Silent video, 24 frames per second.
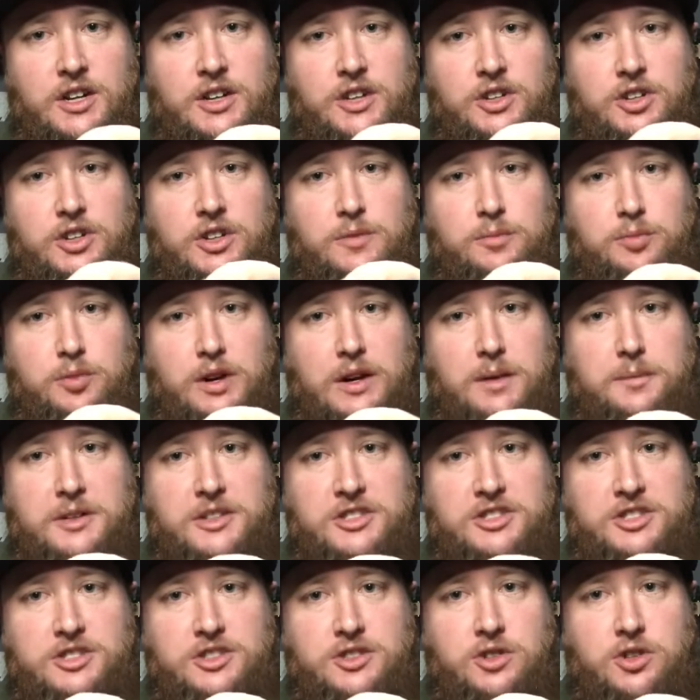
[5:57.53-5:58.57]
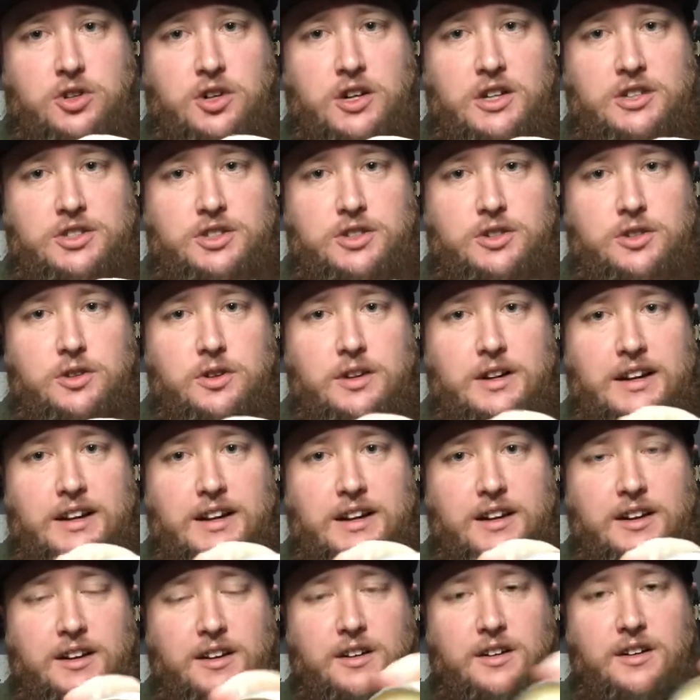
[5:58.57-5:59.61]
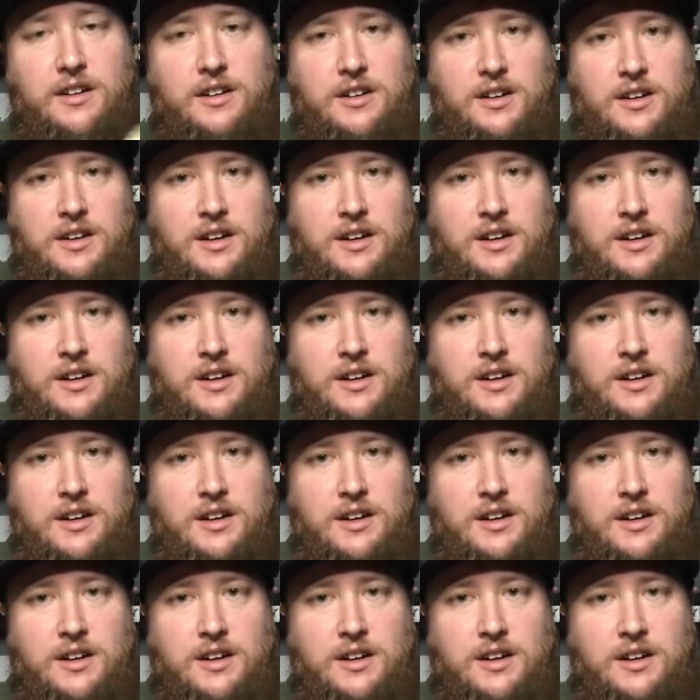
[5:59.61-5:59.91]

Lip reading: You can pretty much just crush through it here.